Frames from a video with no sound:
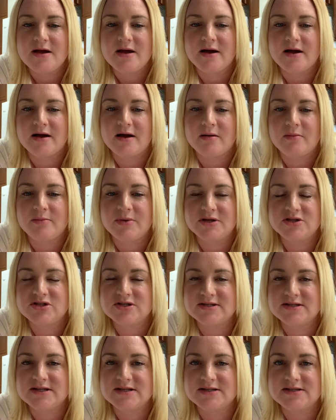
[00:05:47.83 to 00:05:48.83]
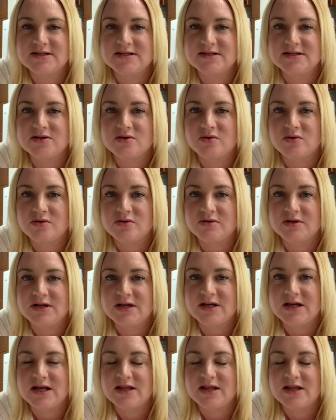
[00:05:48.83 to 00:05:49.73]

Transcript: But just consistent ordering,